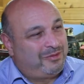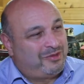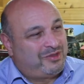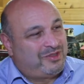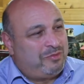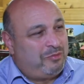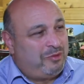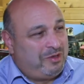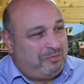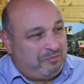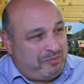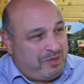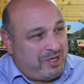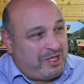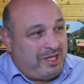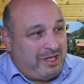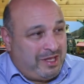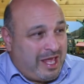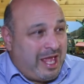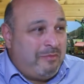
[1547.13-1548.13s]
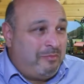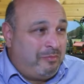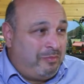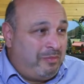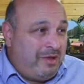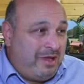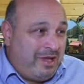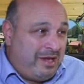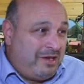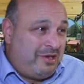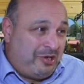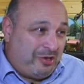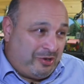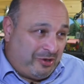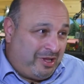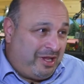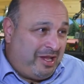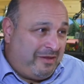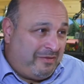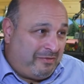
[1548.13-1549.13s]
Well, someone came into your
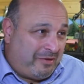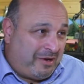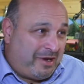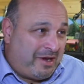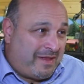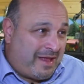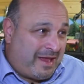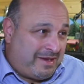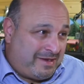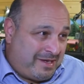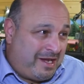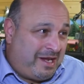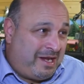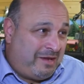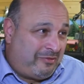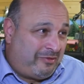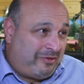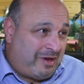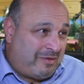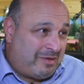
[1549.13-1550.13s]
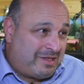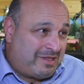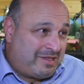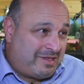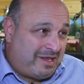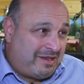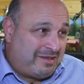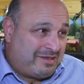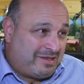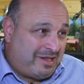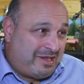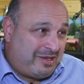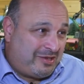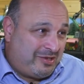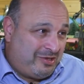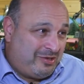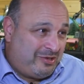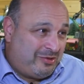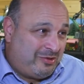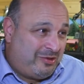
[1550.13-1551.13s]
life right in that time frame, it sounds like,
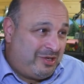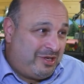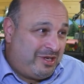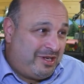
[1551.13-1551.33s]
too.